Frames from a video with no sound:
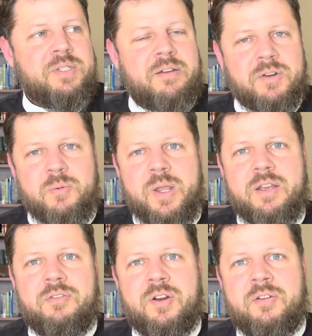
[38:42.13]
every
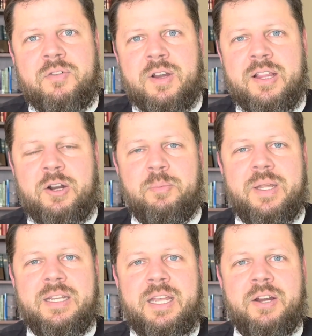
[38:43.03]
week for, for a little
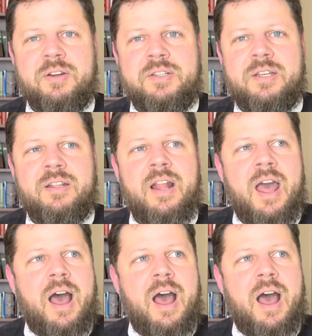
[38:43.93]
bit here to